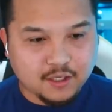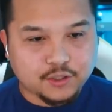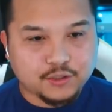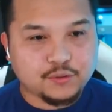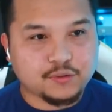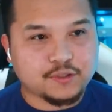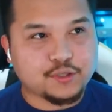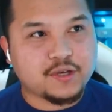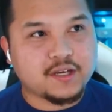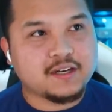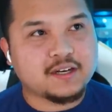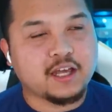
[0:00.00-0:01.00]
Dude, you
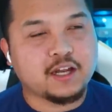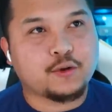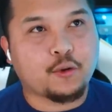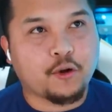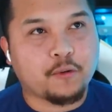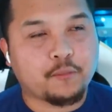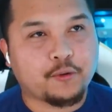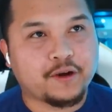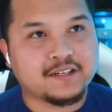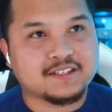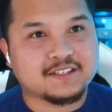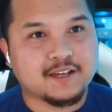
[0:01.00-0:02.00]
can oh.
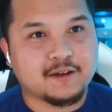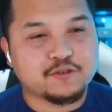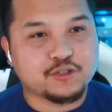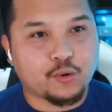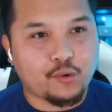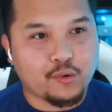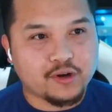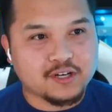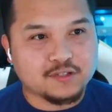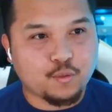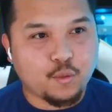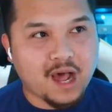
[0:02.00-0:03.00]
incorporate some
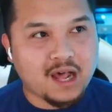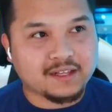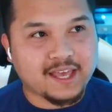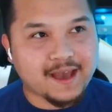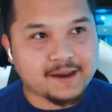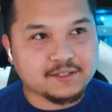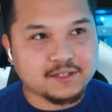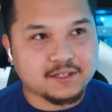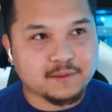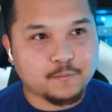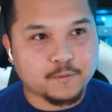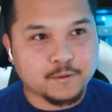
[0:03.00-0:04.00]
chores while catching
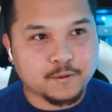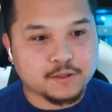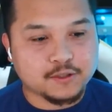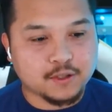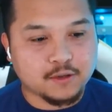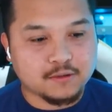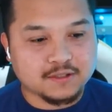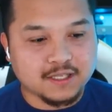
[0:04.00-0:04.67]
up with your shows.